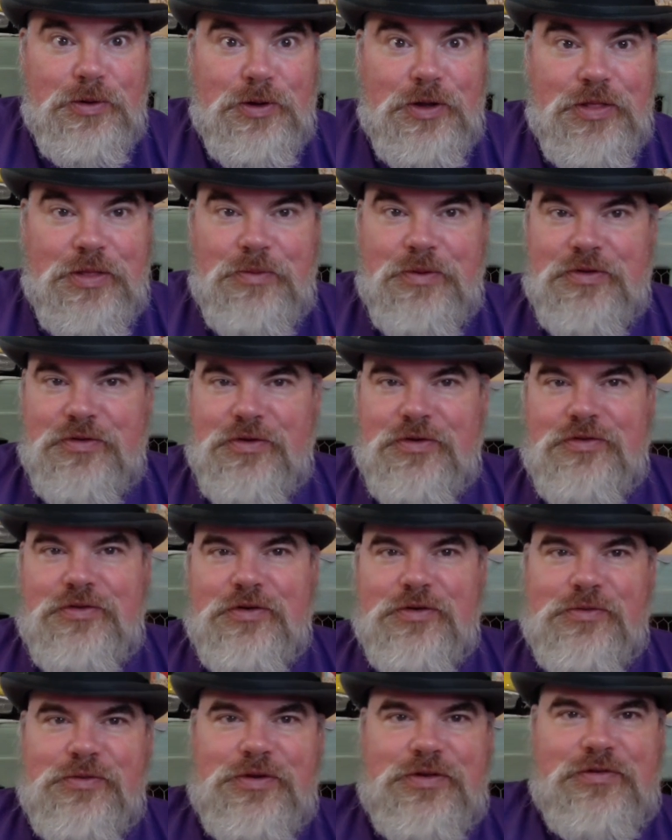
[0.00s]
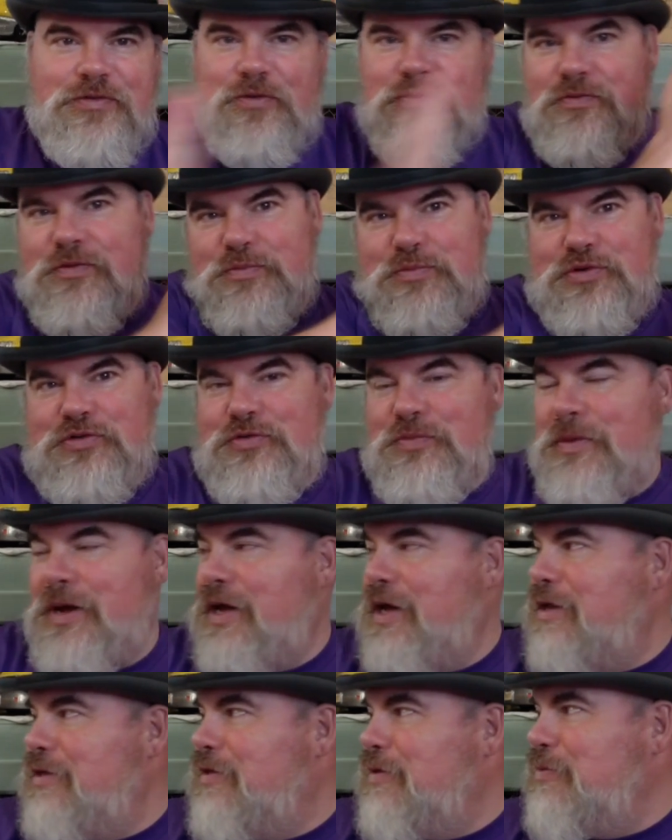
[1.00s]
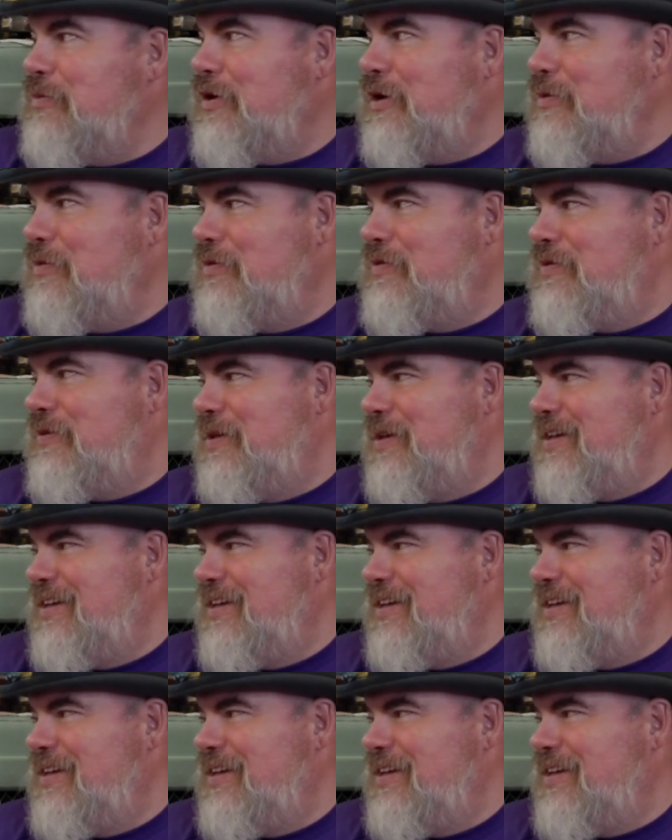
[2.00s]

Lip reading: and then Miss Chrissy will reaching over and pushing my head sometimes.